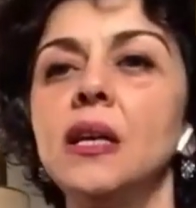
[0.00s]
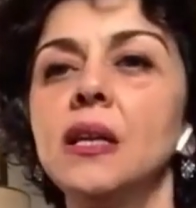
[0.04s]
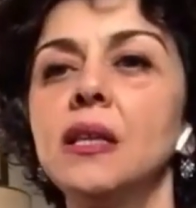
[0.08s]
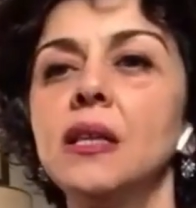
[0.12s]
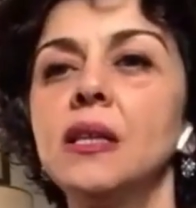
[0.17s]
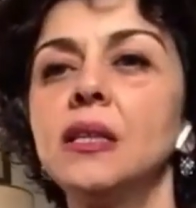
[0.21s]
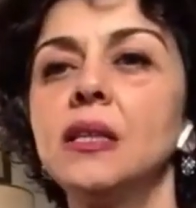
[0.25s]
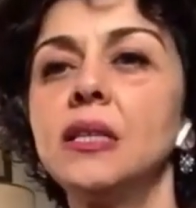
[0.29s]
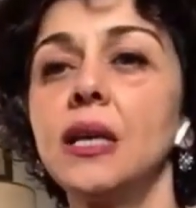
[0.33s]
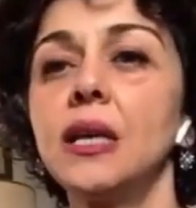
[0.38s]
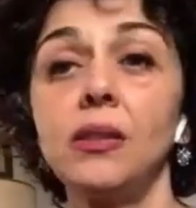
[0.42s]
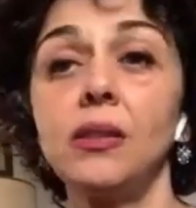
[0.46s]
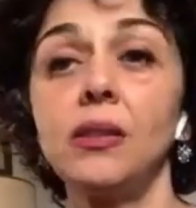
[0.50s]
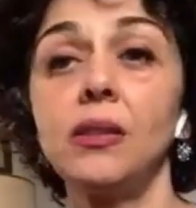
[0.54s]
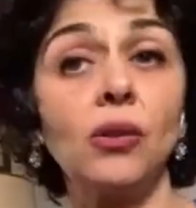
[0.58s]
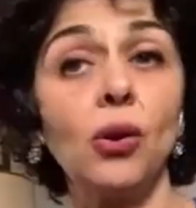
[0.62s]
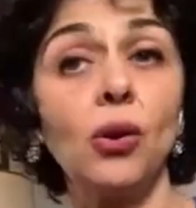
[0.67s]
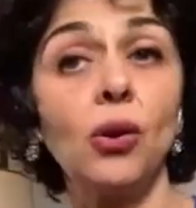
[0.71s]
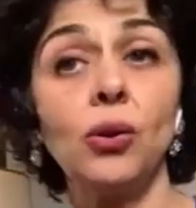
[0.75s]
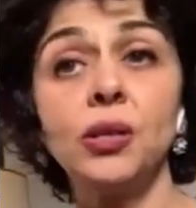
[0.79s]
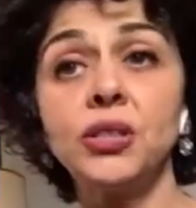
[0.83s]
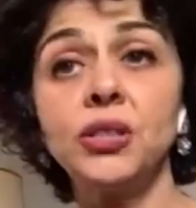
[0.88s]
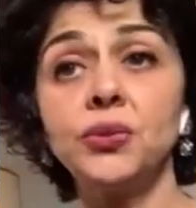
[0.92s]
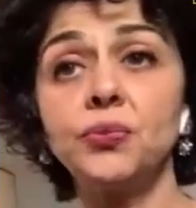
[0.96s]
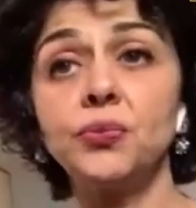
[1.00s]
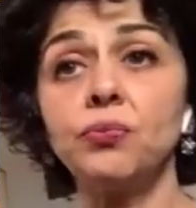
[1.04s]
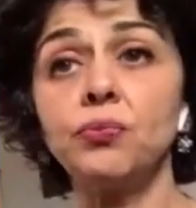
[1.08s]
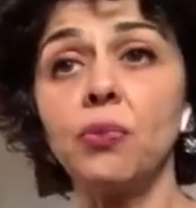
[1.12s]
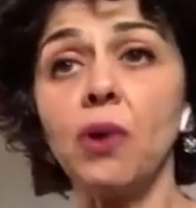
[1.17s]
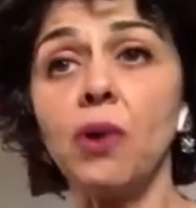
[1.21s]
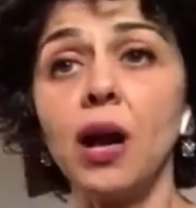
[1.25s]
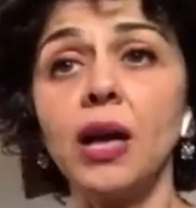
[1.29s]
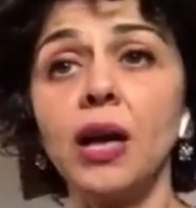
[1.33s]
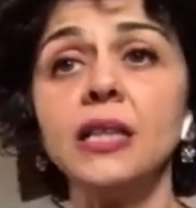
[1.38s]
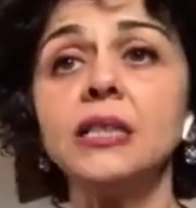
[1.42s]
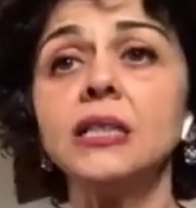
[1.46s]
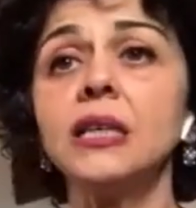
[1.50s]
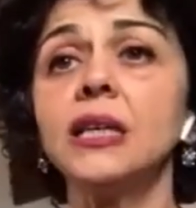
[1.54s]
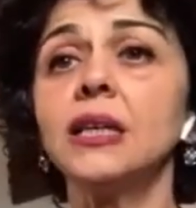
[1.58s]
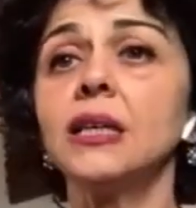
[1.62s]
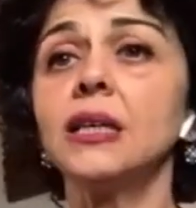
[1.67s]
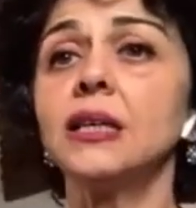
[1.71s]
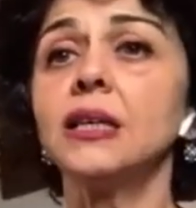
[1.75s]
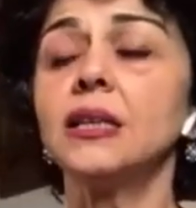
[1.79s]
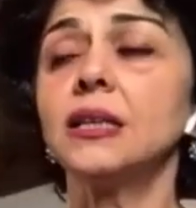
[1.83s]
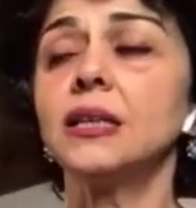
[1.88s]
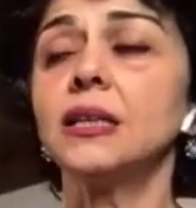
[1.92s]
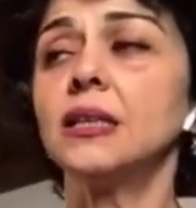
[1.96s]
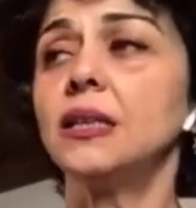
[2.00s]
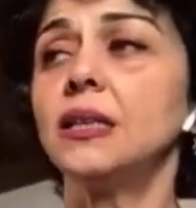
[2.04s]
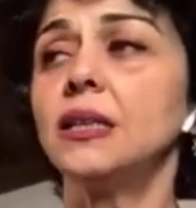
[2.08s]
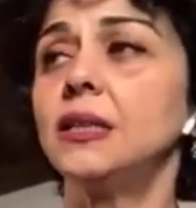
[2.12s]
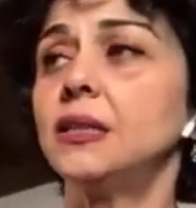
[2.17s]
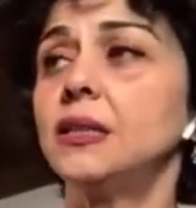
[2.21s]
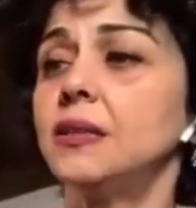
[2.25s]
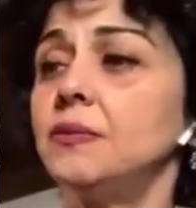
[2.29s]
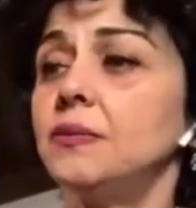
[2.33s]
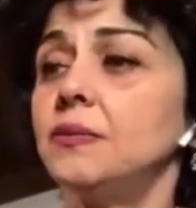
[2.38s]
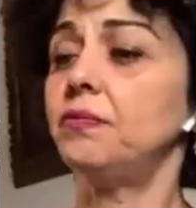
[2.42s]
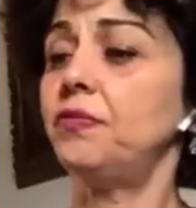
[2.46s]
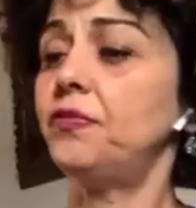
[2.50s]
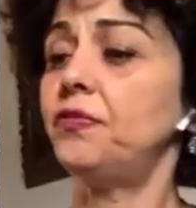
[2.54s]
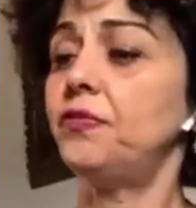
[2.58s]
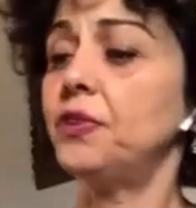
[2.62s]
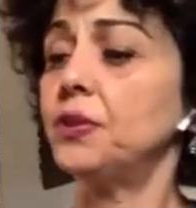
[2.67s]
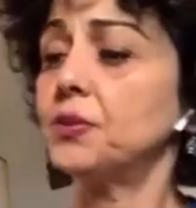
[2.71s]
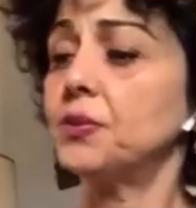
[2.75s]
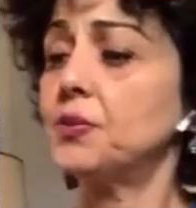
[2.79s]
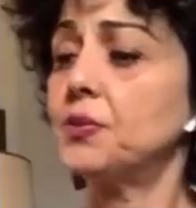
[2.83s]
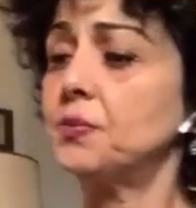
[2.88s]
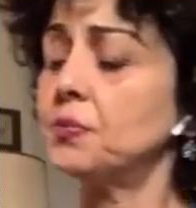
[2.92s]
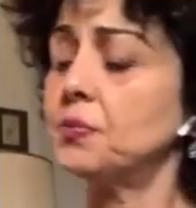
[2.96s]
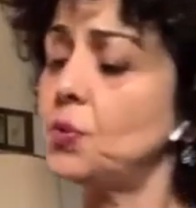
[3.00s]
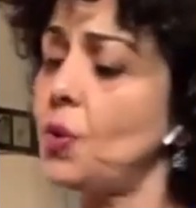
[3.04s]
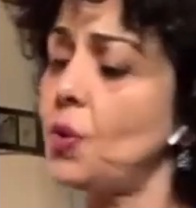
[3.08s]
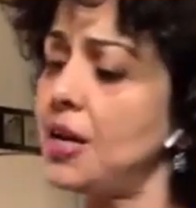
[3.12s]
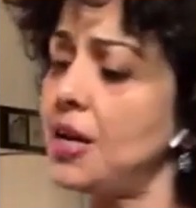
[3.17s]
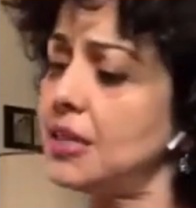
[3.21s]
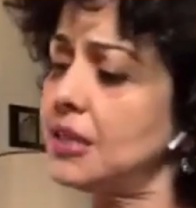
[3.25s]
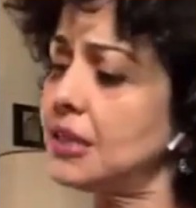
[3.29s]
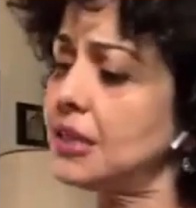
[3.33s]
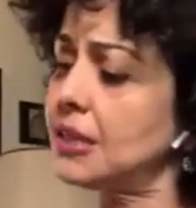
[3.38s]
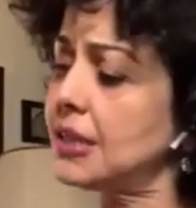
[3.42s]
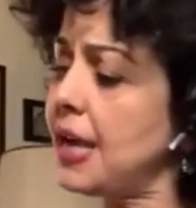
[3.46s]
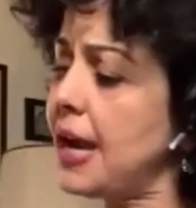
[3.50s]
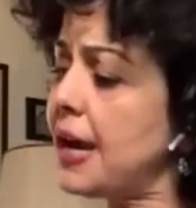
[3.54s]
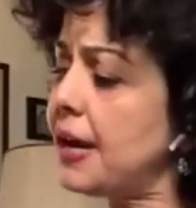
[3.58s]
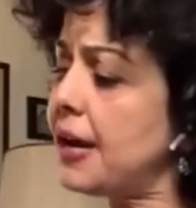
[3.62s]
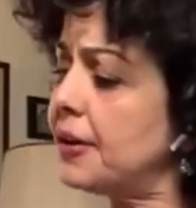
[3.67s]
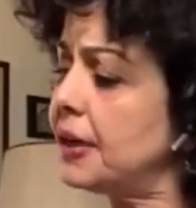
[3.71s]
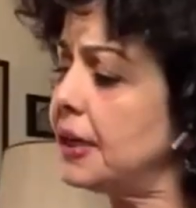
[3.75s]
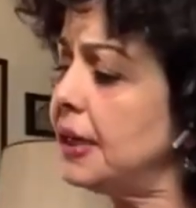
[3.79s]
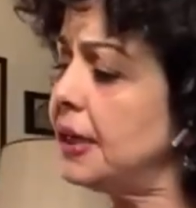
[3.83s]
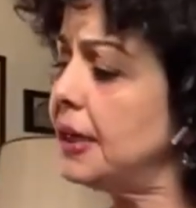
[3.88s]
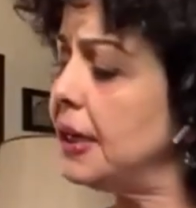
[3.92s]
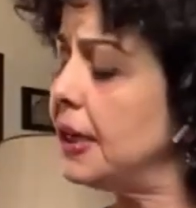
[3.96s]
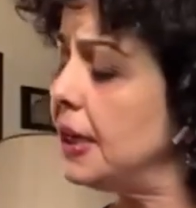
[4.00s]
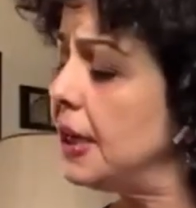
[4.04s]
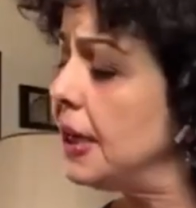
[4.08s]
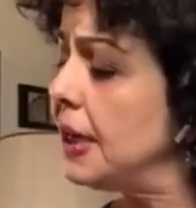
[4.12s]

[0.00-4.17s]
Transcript: the death toll is rising, and it, it feels quite scary.